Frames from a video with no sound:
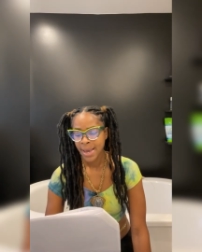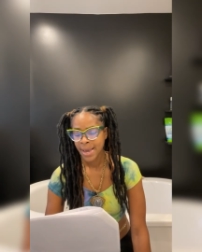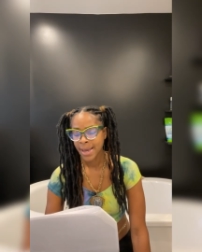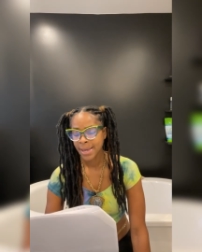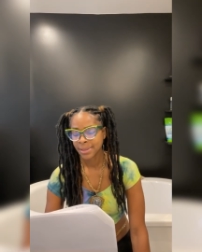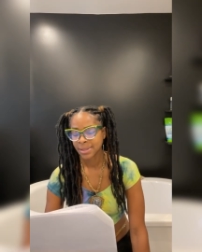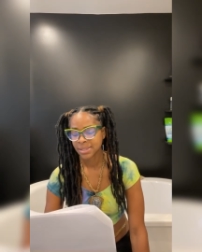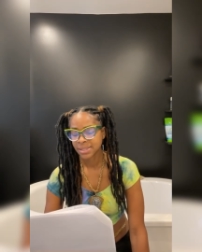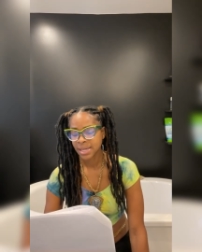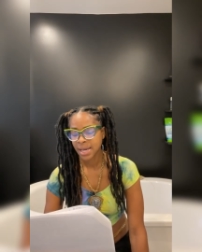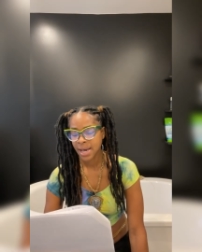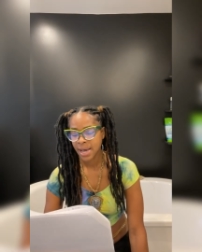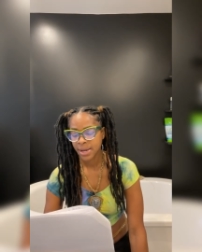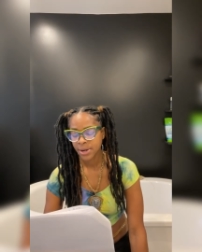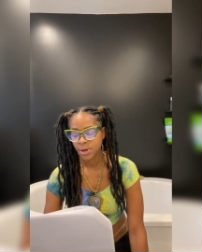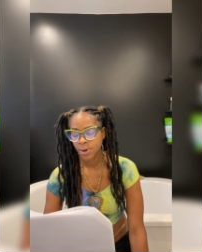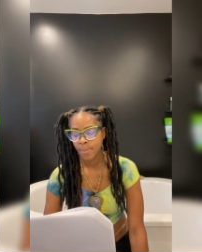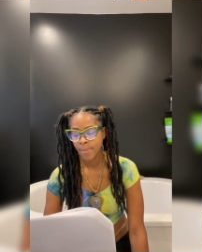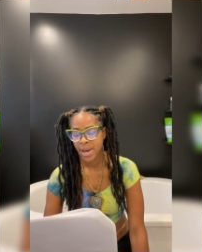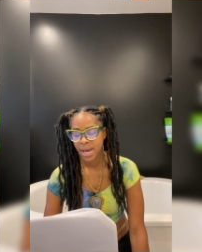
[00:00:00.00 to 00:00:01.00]
and this
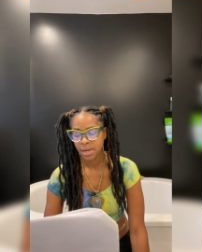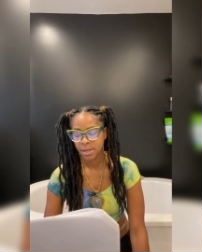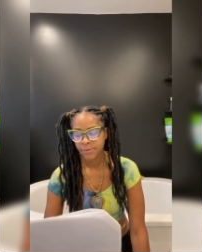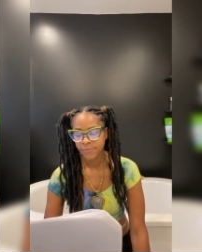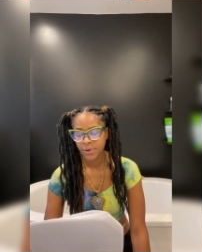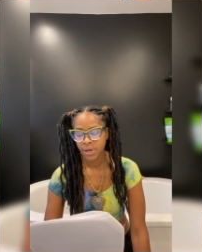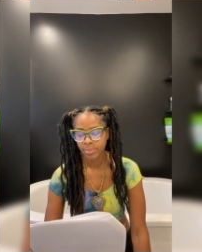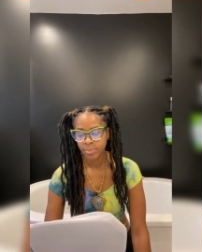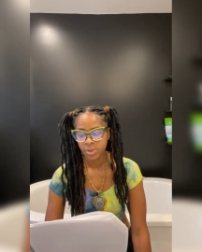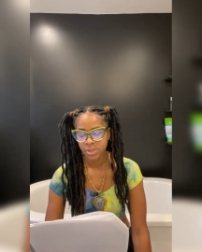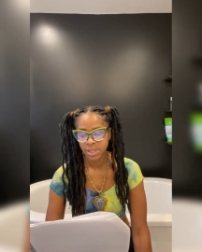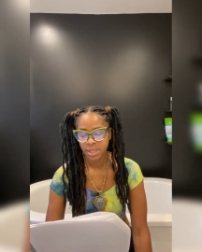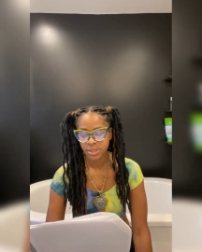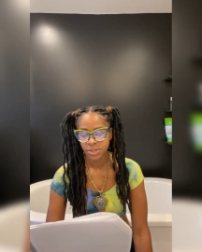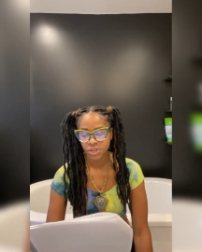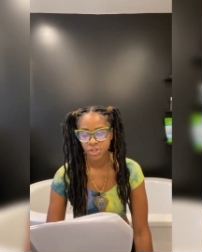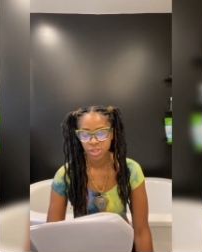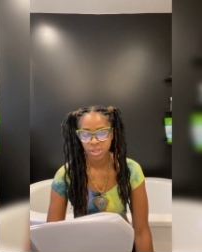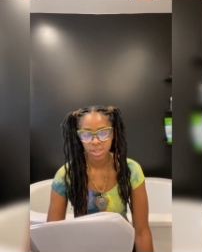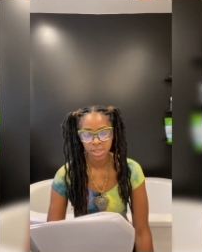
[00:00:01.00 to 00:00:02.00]
higher body fat
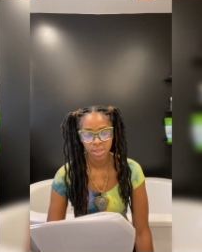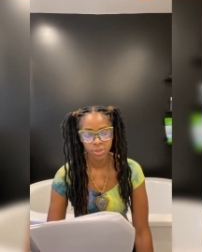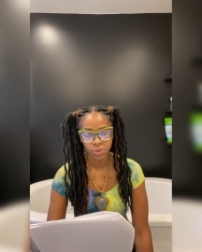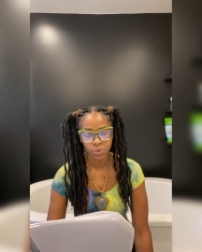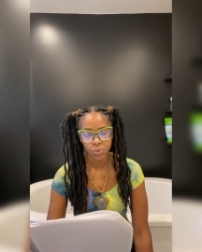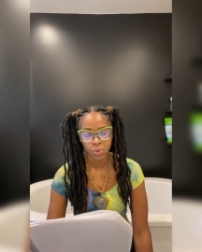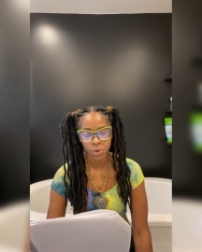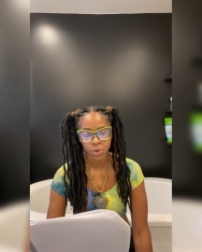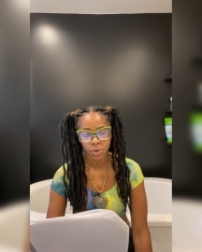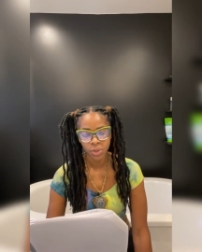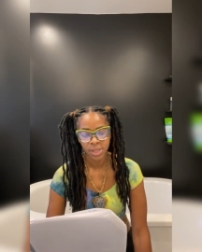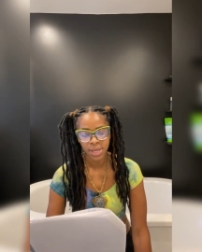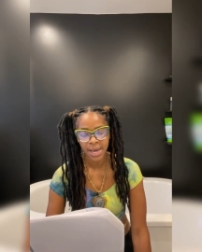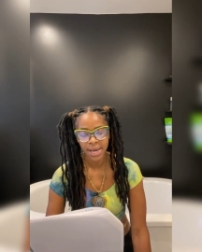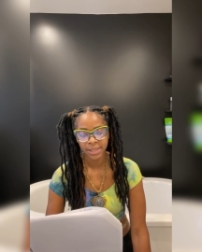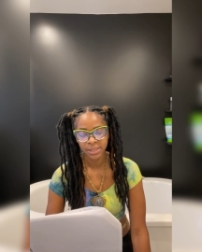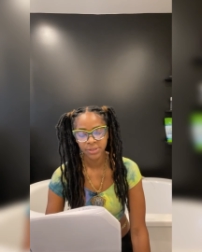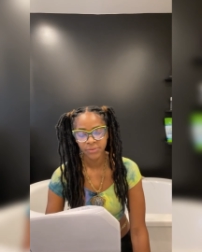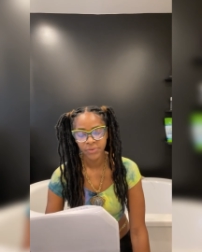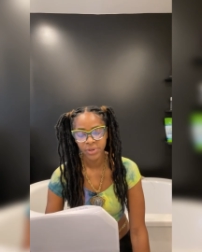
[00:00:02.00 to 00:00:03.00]
percentage is leading to early
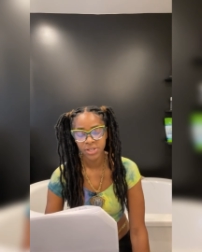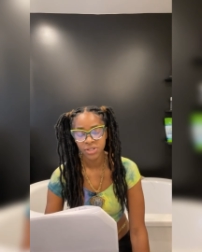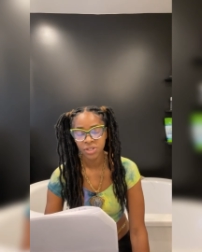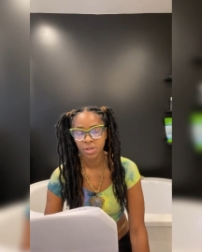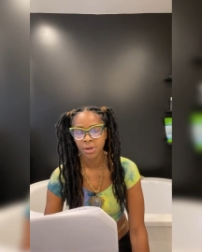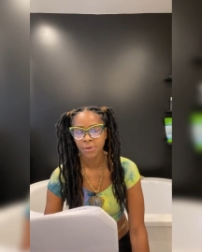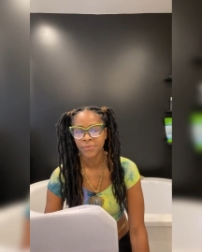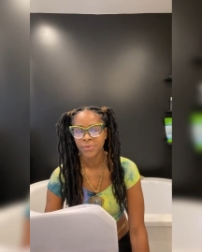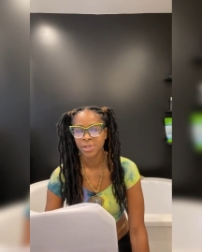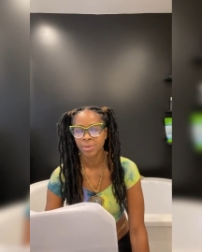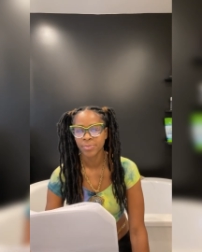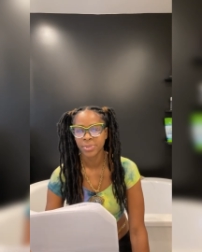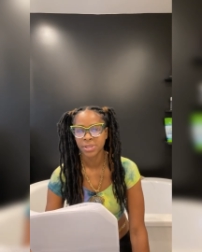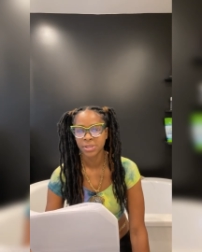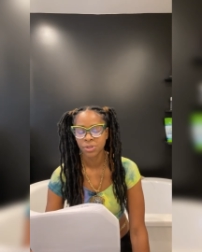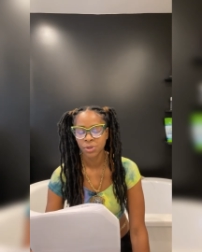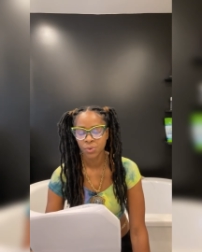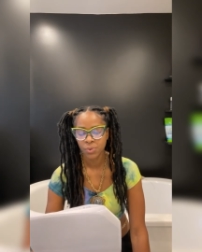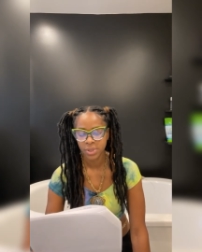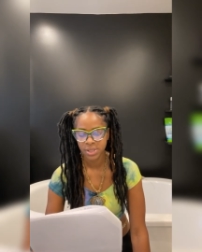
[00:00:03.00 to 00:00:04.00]
activation of the
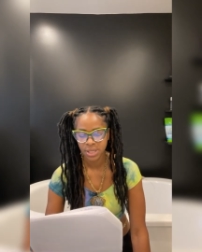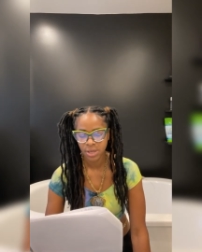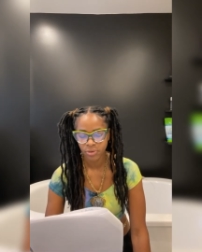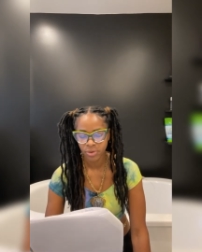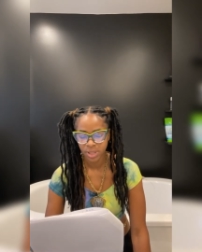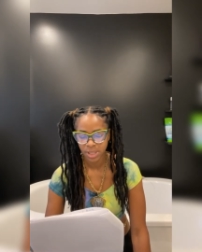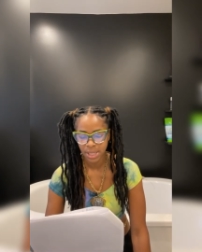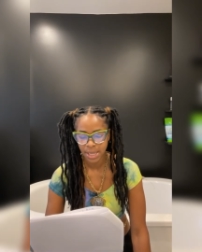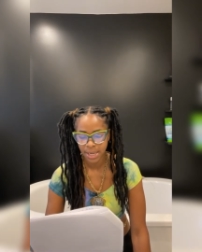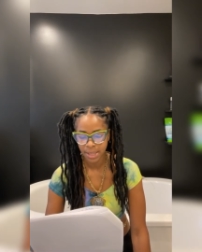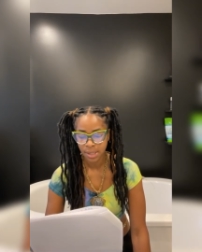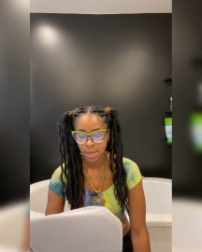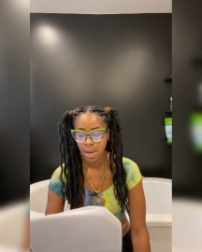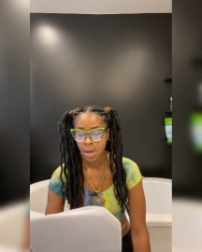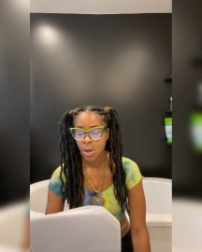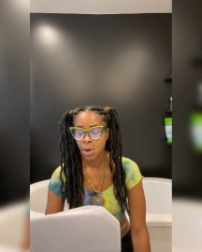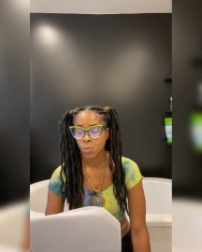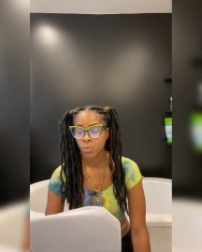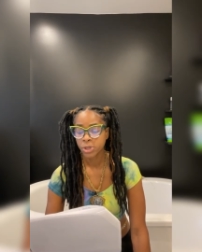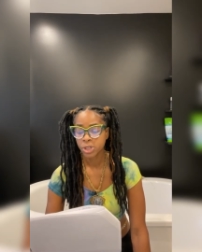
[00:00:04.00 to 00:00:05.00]
pituitary gland,
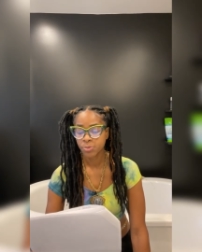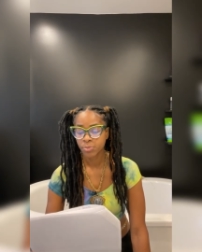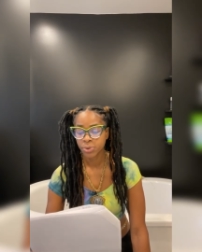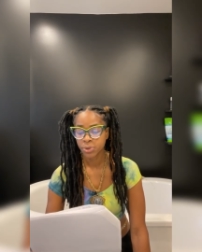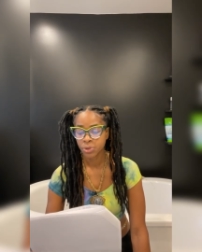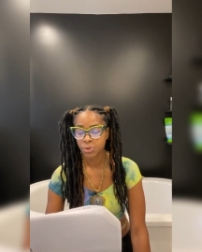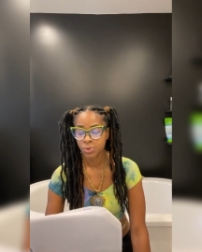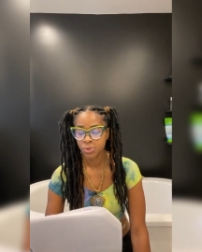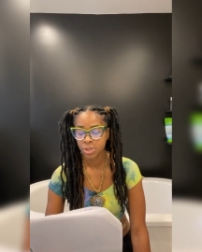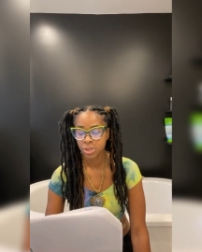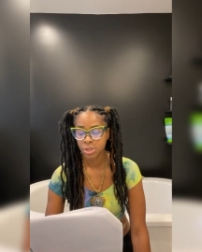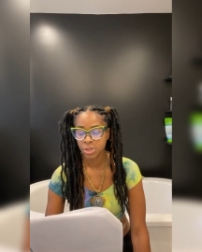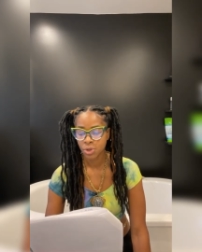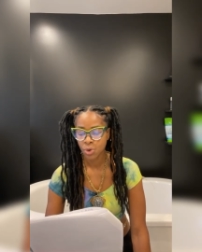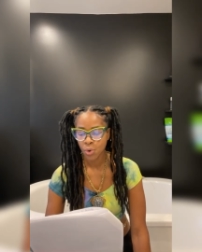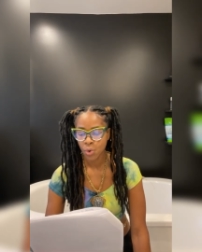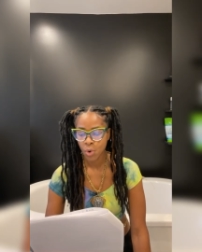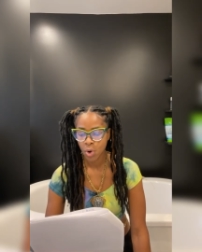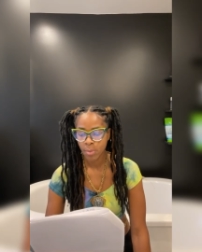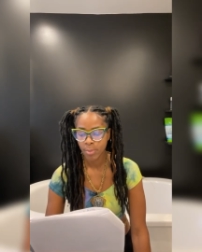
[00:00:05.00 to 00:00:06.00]
which produces the
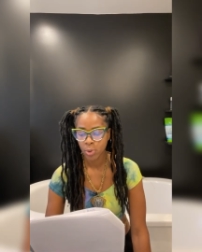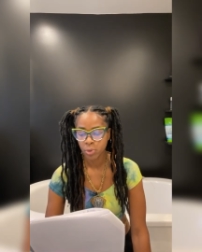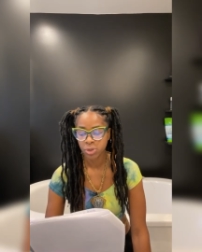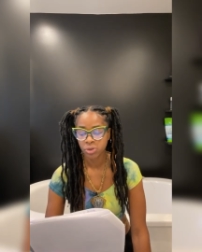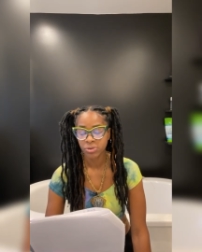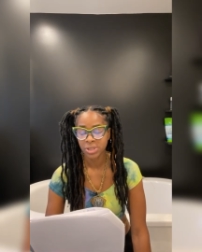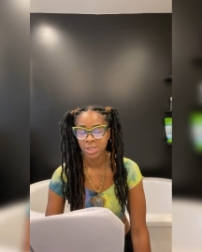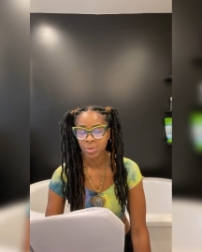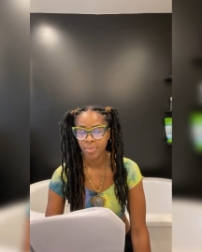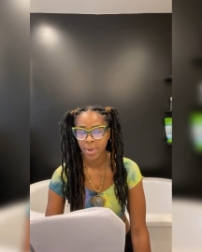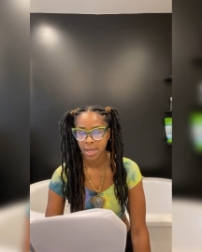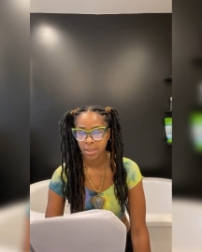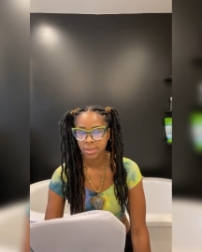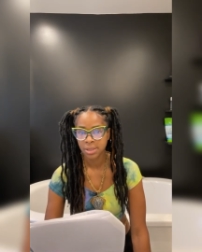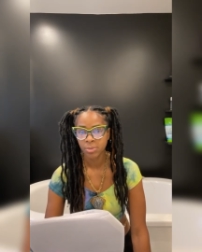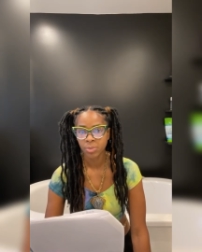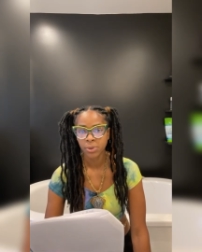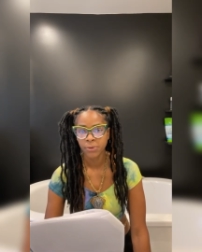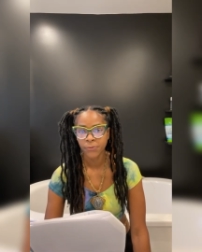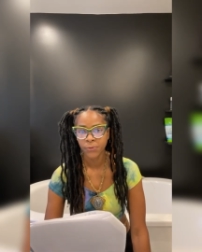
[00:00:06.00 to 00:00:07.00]
hormones
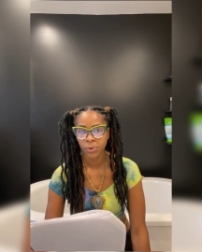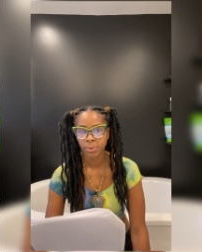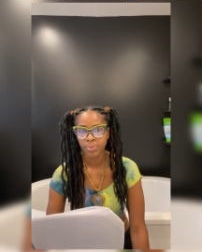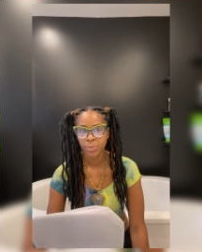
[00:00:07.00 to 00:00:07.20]
responsible for